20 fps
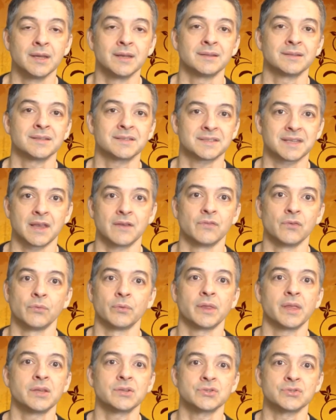to save your
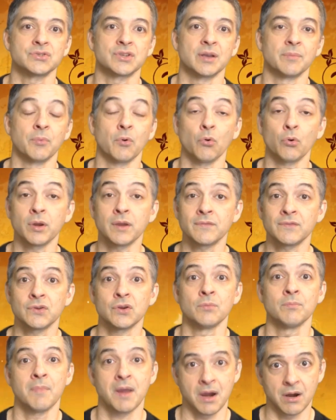relationship or even
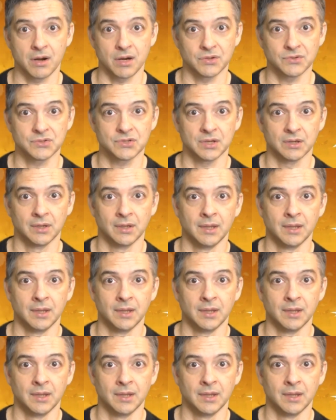your marriage.